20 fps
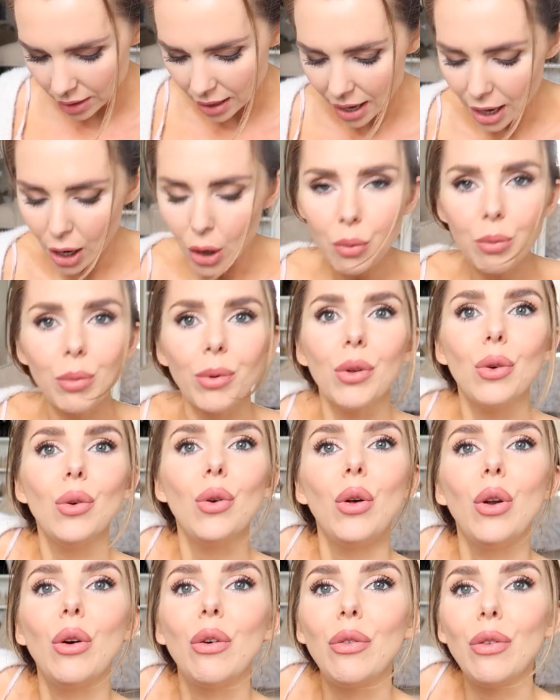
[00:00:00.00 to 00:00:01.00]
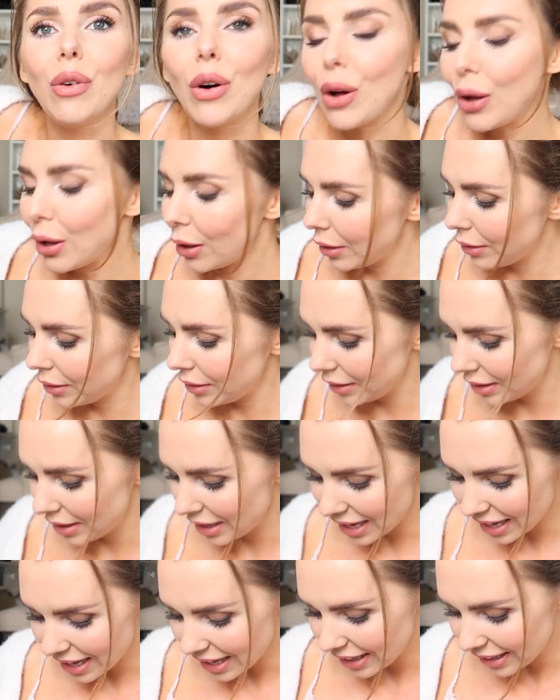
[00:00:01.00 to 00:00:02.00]
How beautiful.
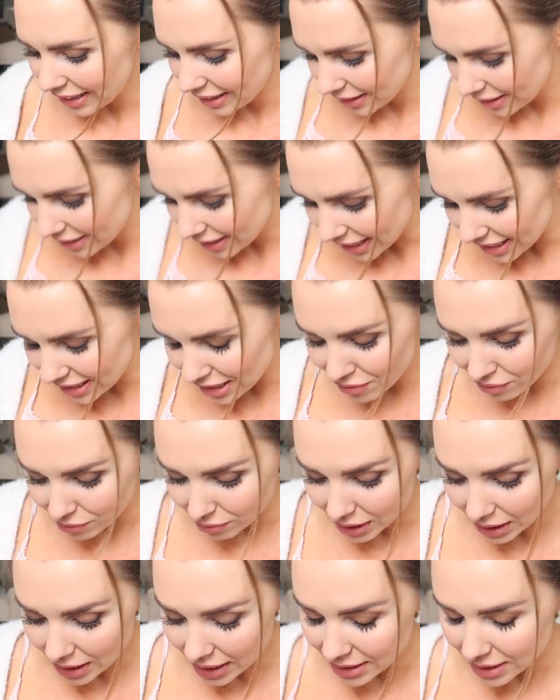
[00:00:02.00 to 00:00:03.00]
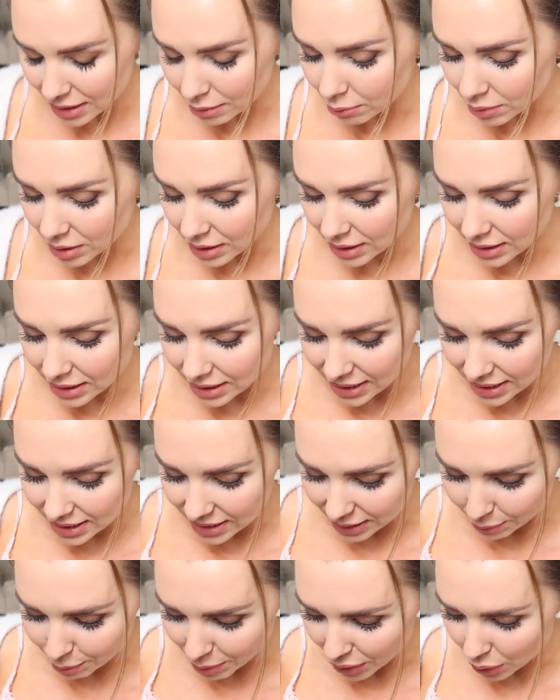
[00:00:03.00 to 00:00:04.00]
I didn't realize it was
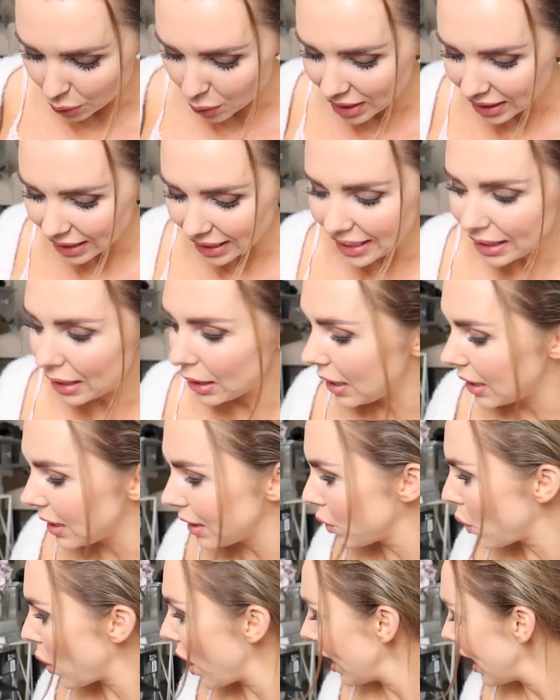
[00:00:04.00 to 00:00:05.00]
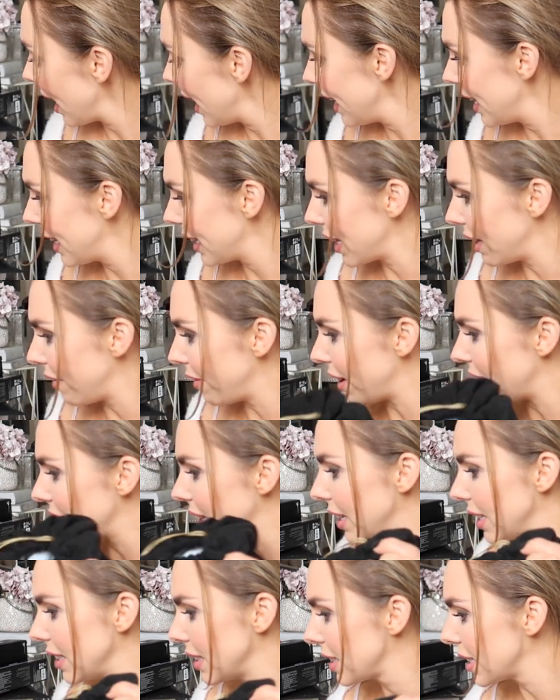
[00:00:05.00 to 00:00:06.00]
teeny, but I quite like the
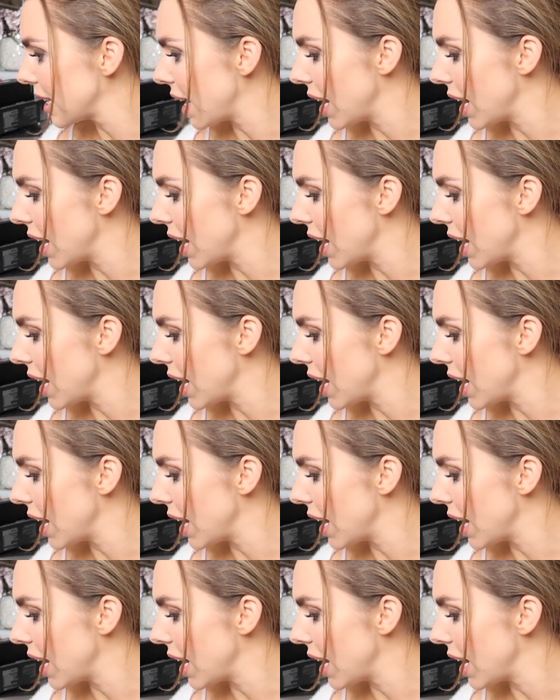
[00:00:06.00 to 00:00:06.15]
fact that it's